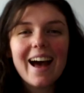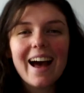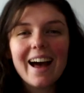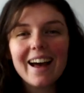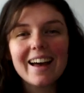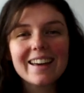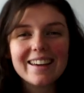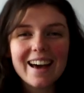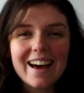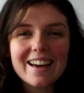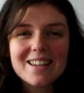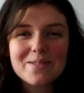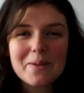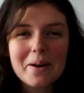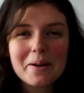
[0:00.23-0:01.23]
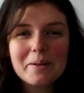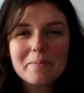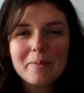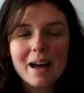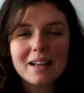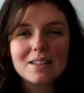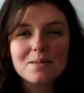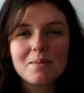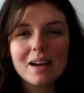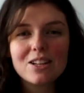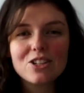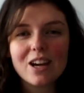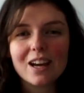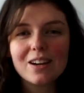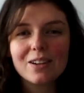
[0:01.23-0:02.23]
Hi guys, welcome back to my
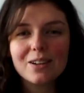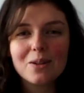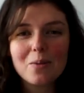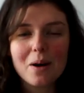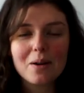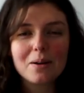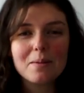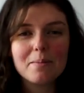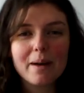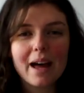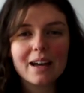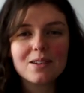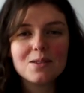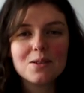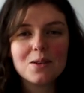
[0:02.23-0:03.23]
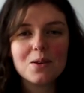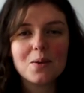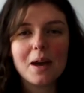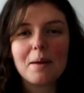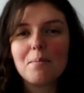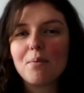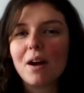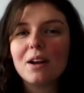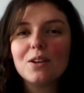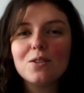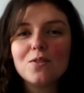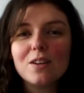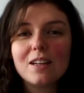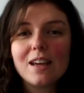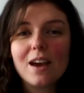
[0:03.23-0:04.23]
channel, welcome back to a brand
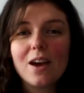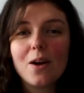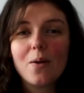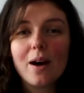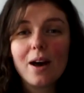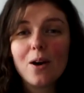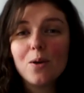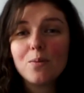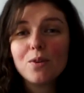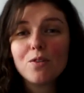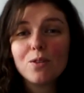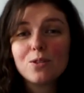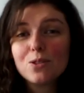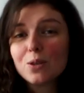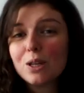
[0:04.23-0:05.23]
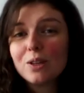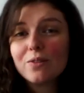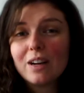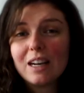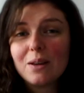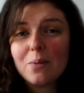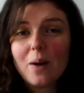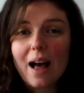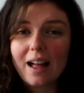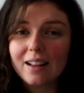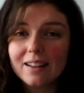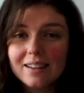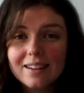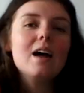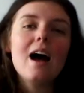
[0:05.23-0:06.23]
new video. I hope you're all doing really
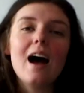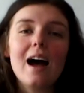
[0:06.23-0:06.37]
well.